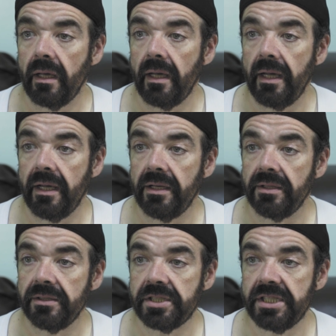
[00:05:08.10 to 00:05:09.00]

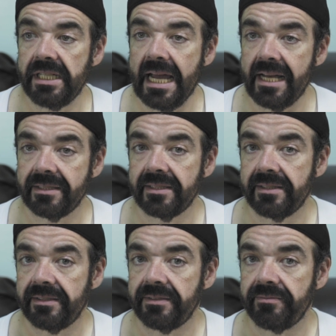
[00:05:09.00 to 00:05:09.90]
And she
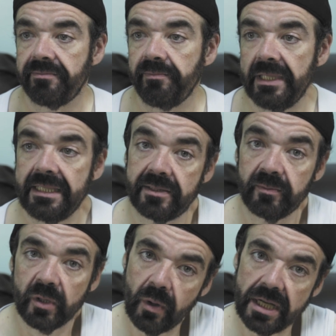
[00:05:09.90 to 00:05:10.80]
asked me
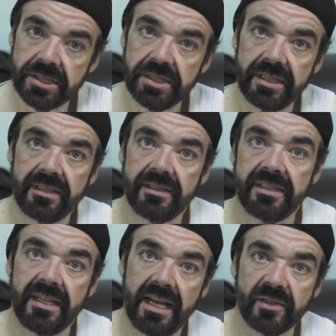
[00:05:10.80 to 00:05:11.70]
some
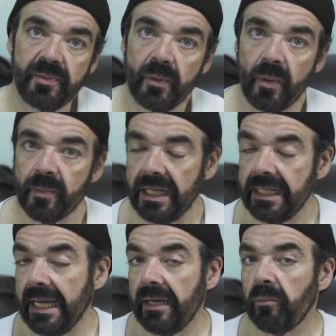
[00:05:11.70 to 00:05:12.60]
questions and asked me what my
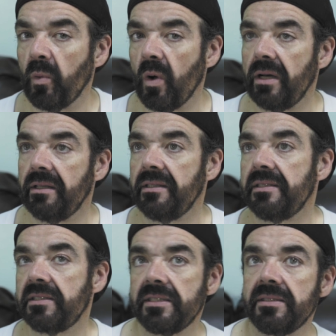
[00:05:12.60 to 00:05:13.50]
name
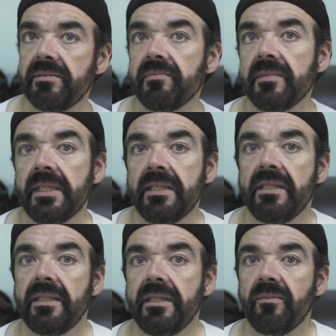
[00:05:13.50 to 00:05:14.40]
was, and
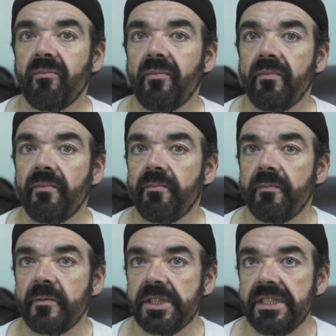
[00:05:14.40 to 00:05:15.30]

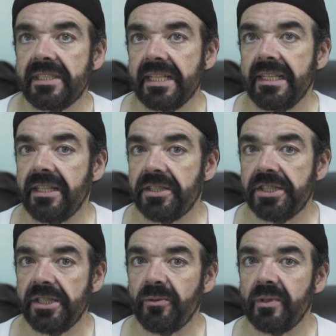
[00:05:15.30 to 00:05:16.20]
she said that
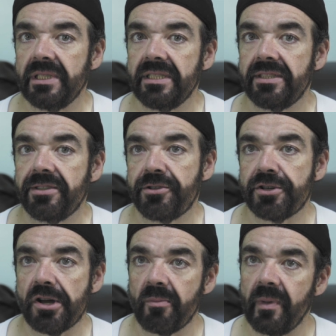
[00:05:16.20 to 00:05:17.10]
she was
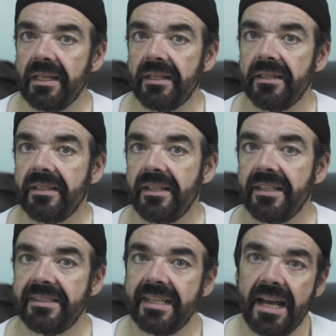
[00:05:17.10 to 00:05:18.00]
German and
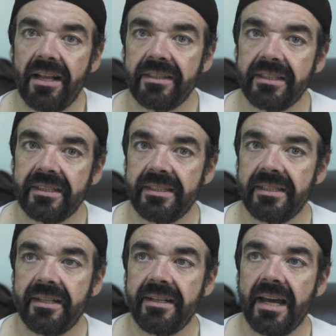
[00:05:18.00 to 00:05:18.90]

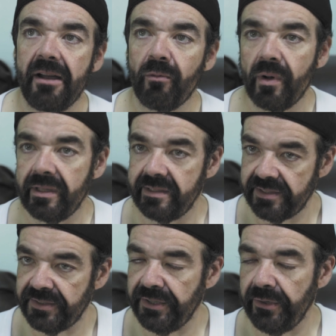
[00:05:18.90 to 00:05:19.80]
Italian, and I
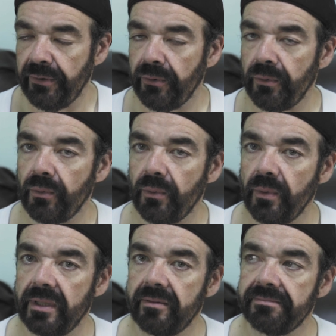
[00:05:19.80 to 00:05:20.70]
was too,
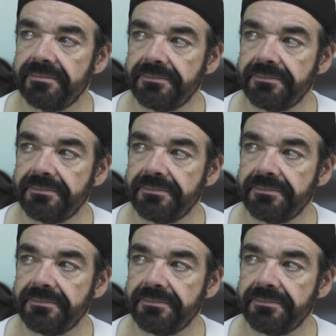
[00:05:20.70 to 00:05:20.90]
and